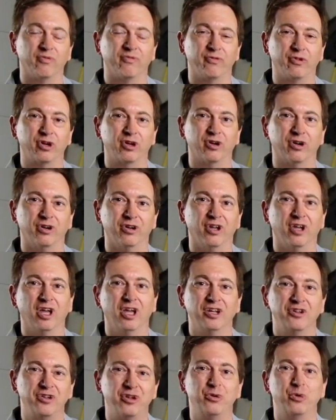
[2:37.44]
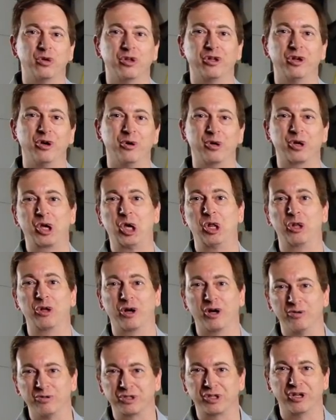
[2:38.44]
figured, didn't really know what color
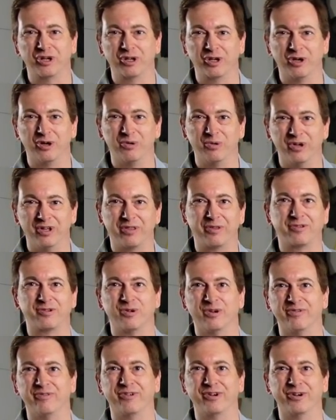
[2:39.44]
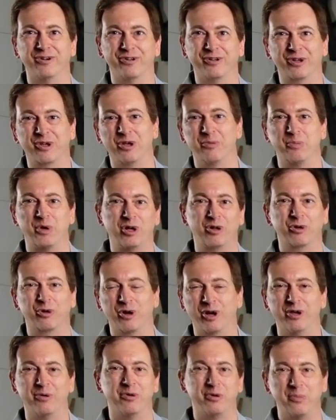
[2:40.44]
I was going to go with, so I figured the gunmetal
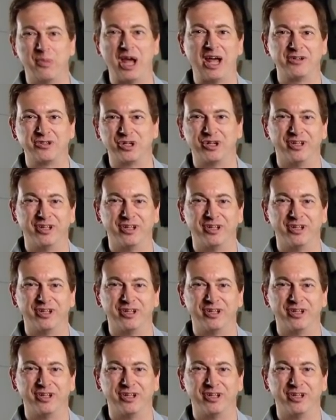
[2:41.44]
gray would match